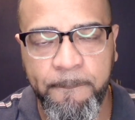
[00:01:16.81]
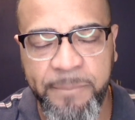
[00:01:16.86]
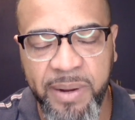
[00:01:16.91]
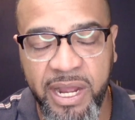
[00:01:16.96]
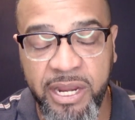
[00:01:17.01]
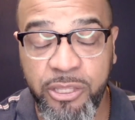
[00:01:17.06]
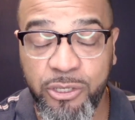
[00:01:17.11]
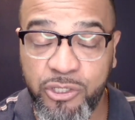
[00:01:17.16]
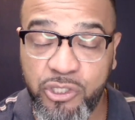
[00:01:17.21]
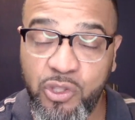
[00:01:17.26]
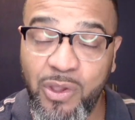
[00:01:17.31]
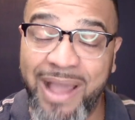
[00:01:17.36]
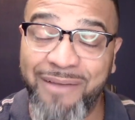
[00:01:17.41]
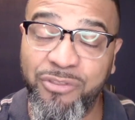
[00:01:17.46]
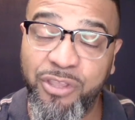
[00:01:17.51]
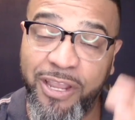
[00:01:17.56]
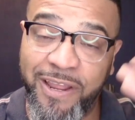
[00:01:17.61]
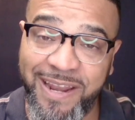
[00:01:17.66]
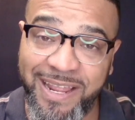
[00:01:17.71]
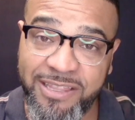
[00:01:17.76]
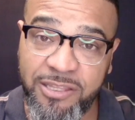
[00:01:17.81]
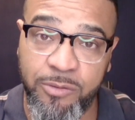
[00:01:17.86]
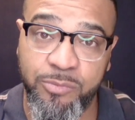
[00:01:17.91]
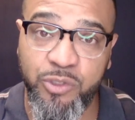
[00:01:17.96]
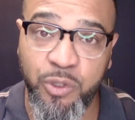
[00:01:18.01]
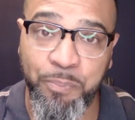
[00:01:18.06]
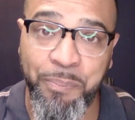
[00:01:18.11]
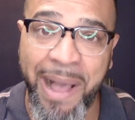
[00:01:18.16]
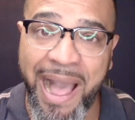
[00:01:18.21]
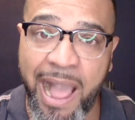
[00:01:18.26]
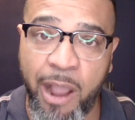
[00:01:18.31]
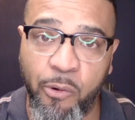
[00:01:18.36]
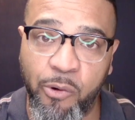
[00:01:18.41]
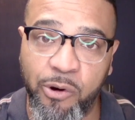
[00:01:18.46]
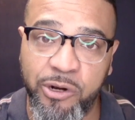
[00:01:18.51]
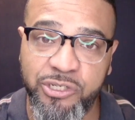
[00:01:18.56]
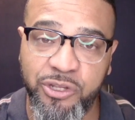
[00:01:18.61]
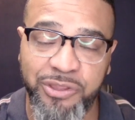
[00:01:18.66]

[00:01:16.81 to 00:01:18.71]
but you still have to connect them to power.